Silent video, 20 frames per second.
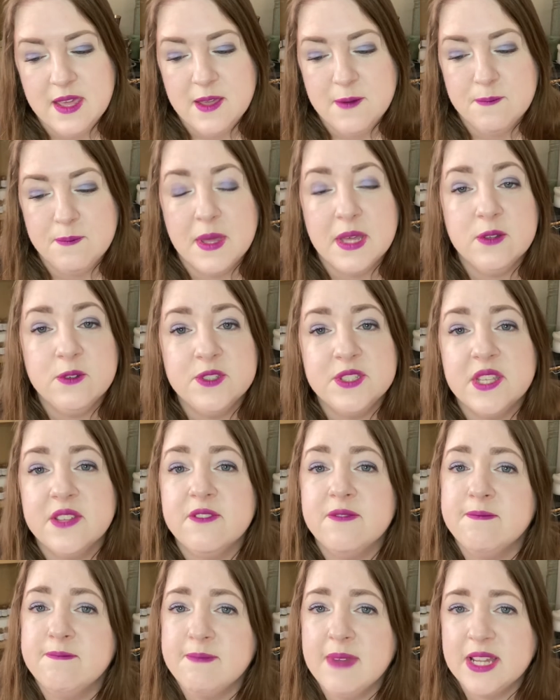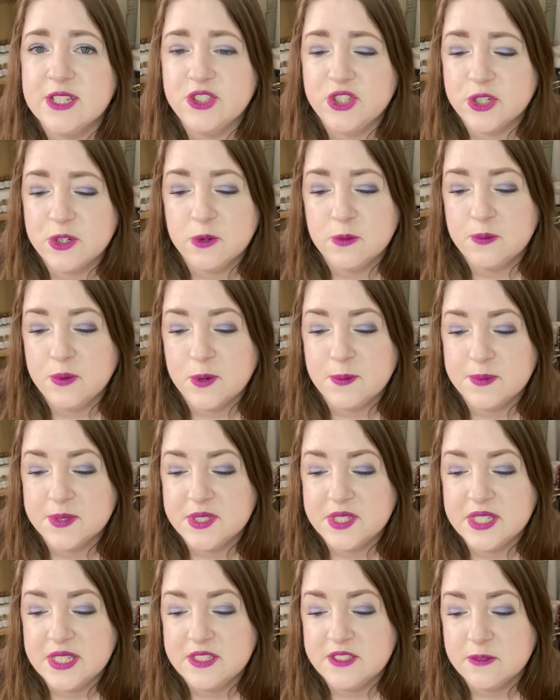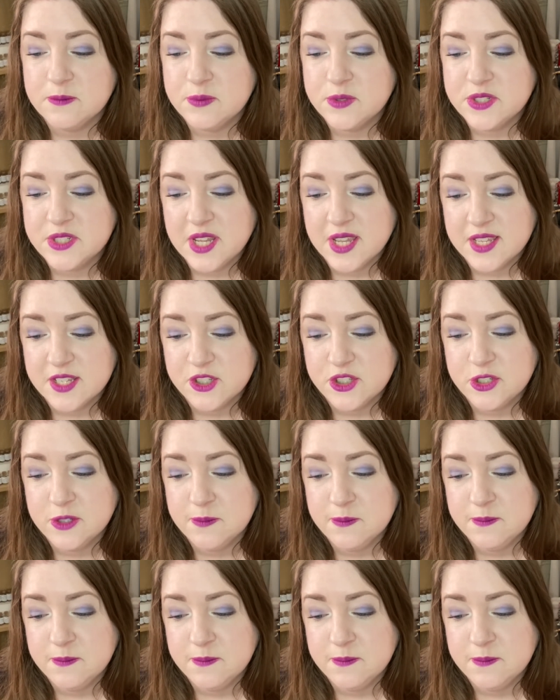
Bells have magical properties of protection,